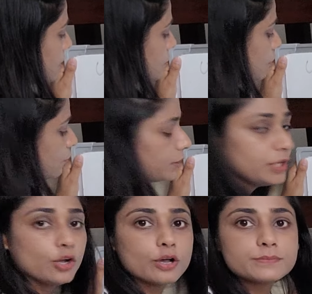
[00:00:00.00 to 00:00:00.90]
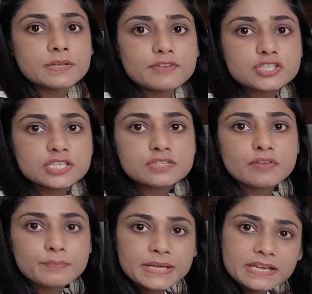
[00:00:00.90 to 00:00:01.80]
So only observations
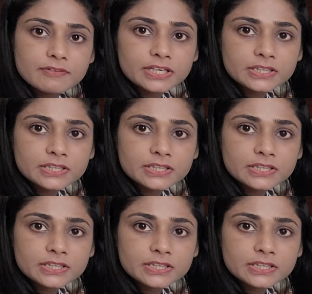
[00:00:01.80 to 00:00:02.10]
will be given